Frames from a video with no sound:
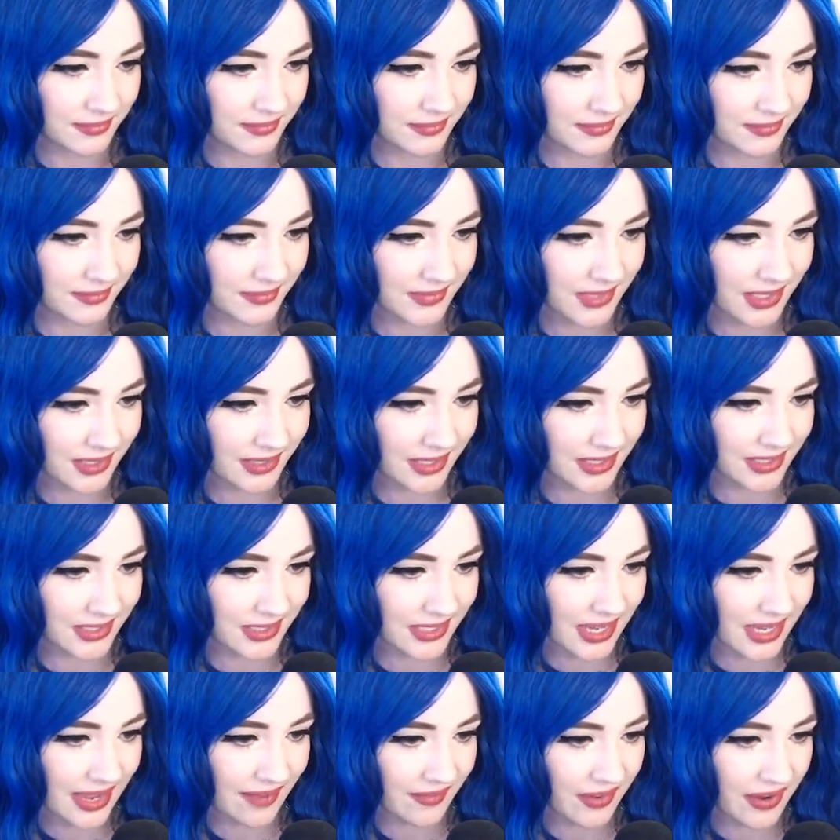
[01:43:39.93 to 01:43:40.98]
And let's see,
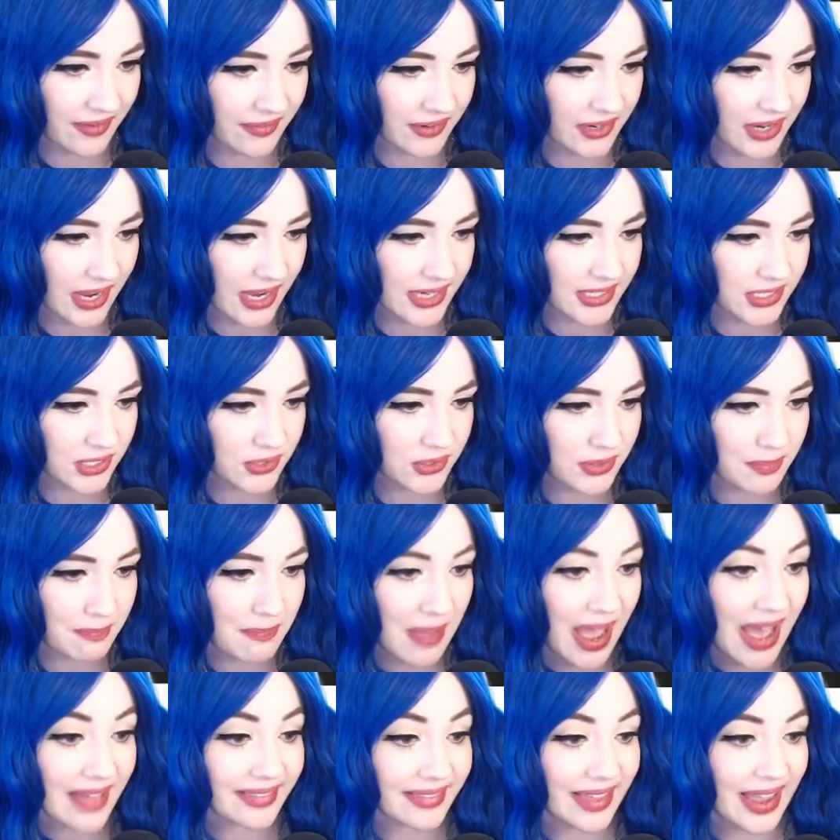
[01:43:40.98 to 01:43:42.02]
have I ever had to use
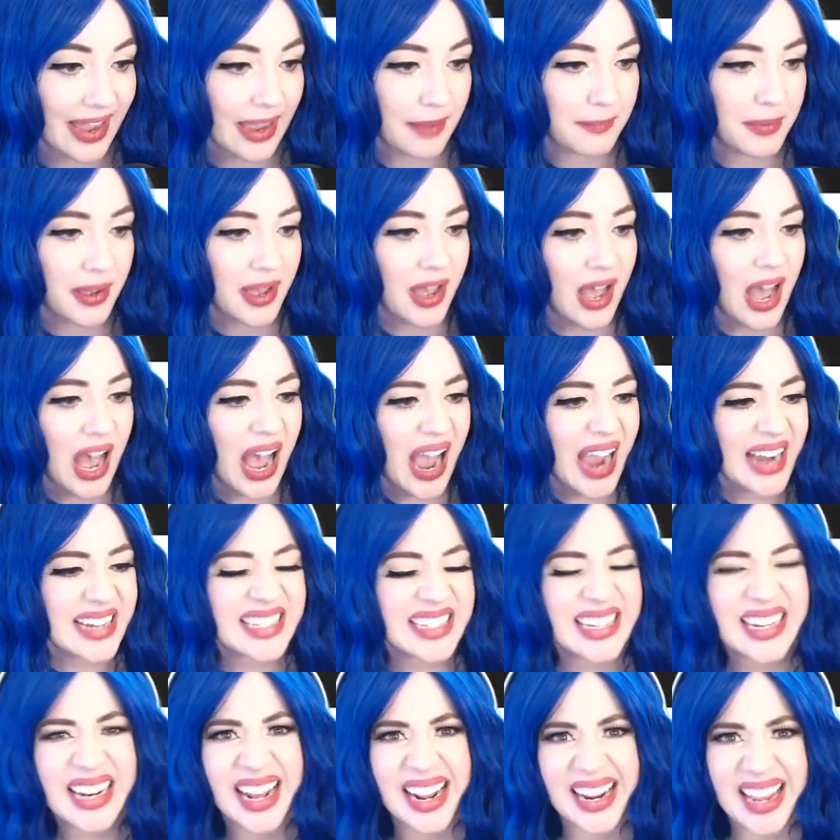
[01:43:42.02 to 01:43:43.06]
MATLAB? I
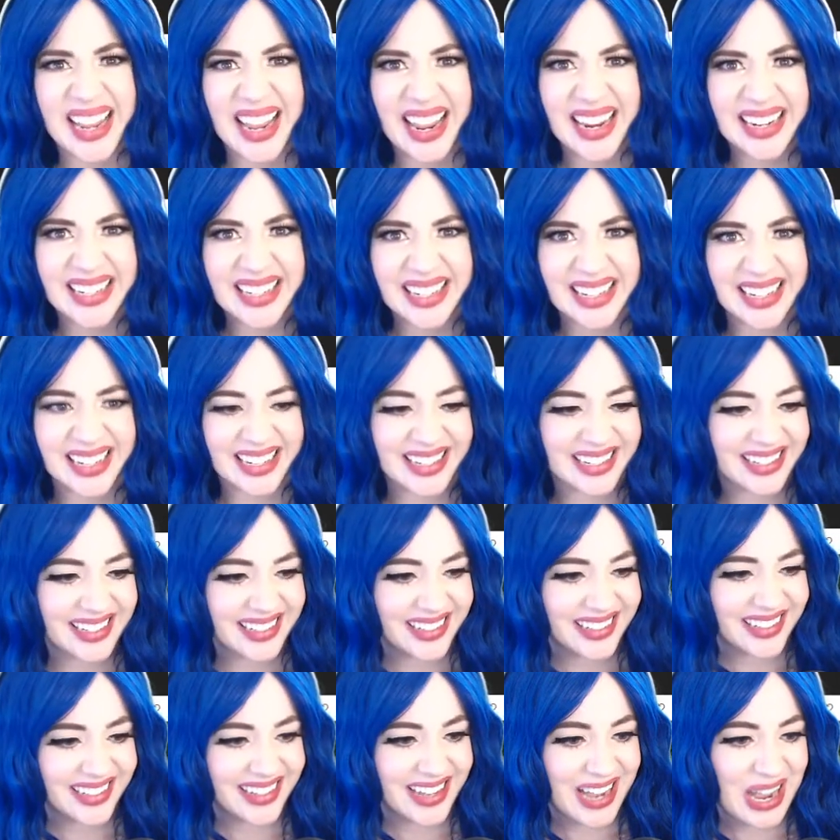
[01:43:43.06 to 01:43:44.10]
did, I hated it.
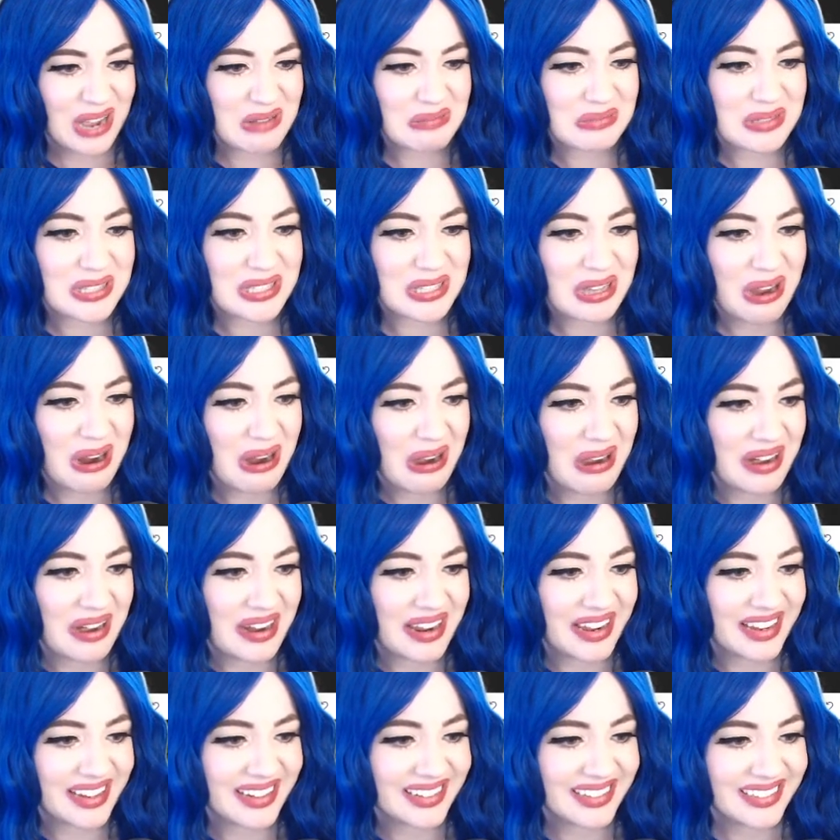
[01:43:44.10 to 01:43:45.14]
I'm
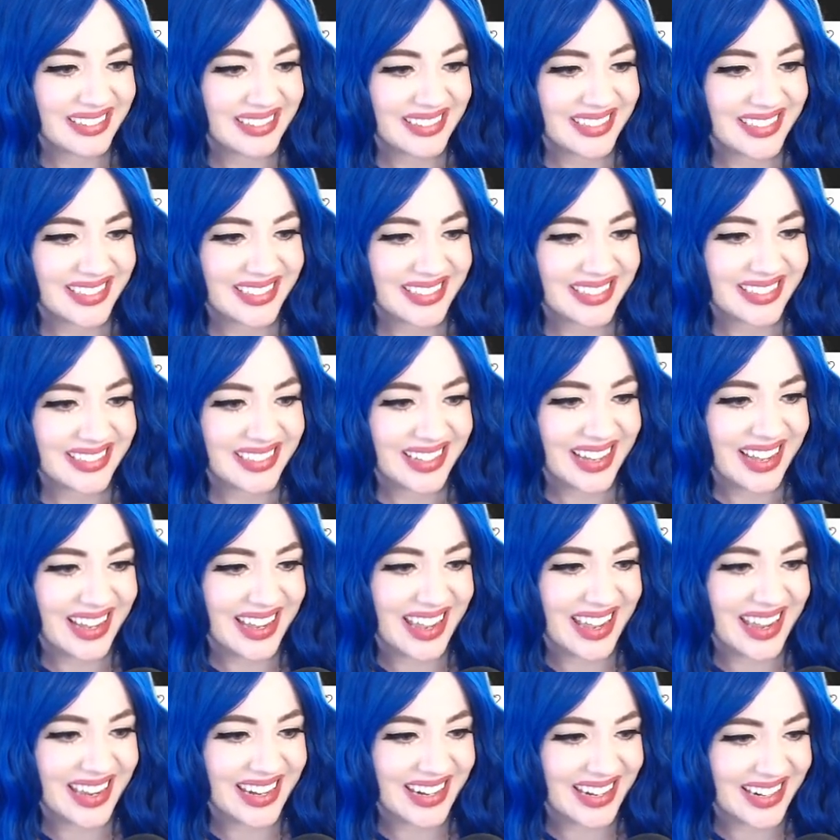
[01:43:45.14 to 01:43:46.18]
sorry. I
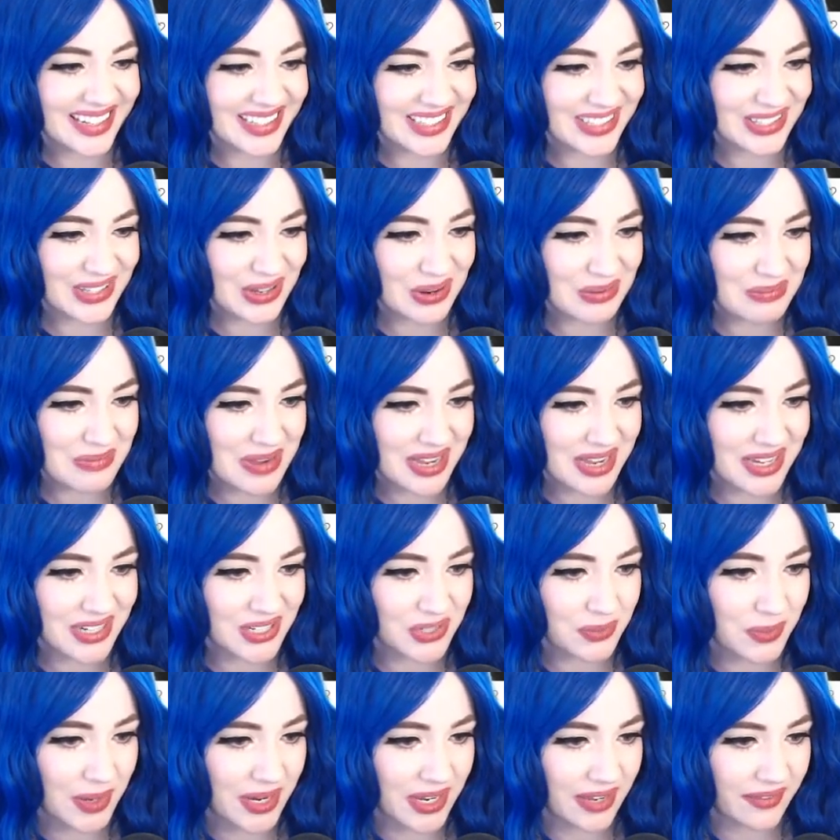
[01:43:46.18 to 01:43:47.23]
hated it so much.
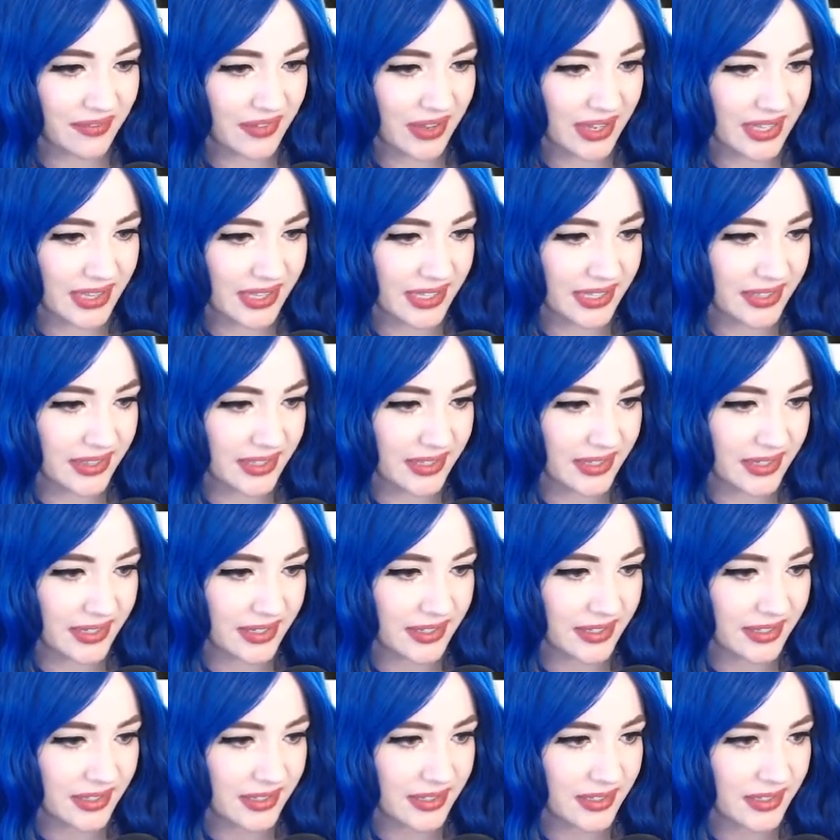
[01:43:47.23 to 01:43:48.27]
Wait, if I click do
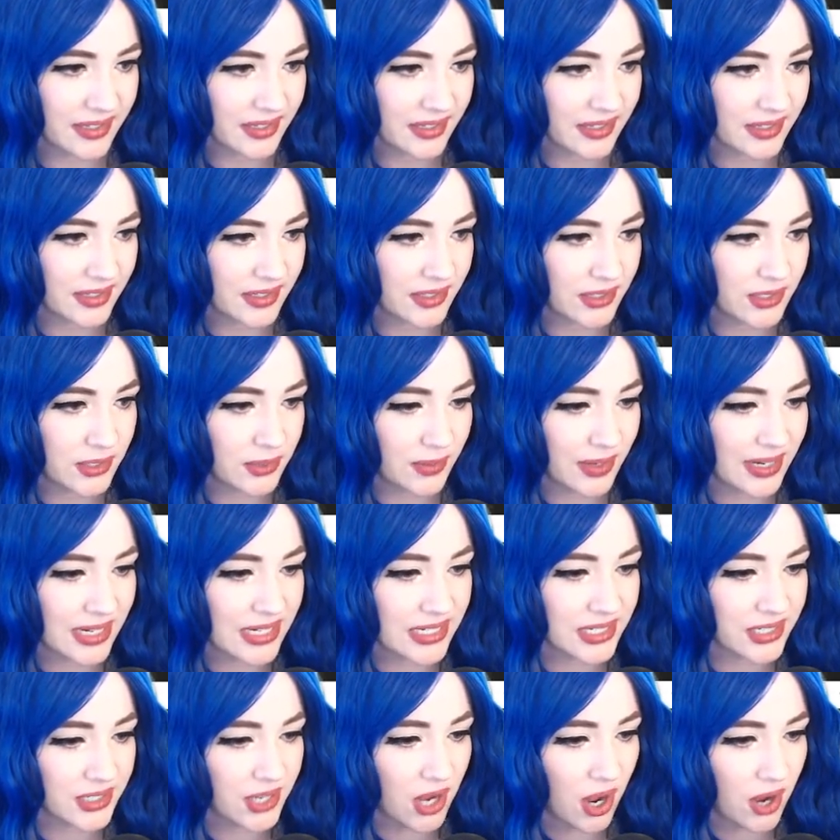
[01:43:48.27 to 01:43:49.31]
I need to
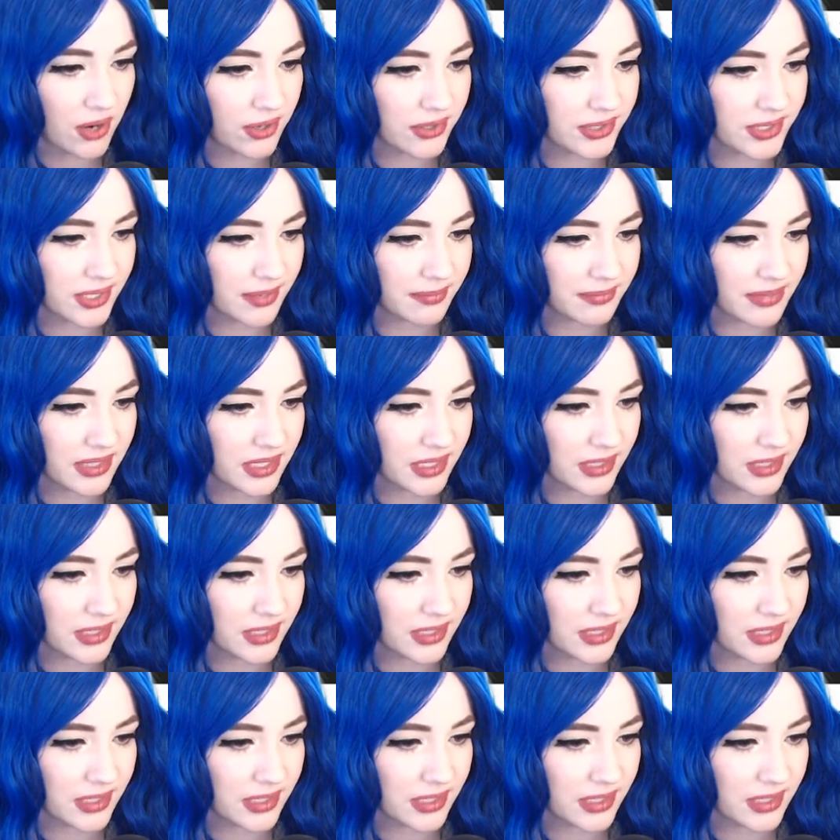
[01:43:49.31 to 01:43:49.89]
toggle something?